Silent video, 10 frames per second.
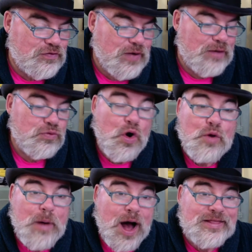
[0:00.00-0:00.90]
fry
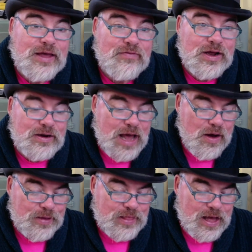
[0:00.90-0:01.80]
robot every
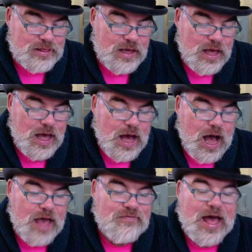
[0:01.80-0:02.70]
now and then.
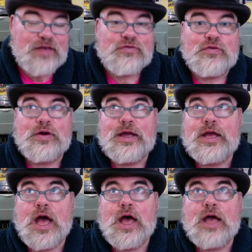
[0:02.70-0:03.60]
I've asked for
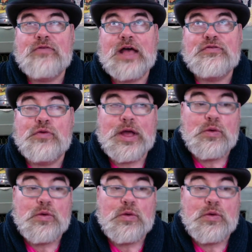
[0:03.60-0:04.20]
a, uh, I've asked for a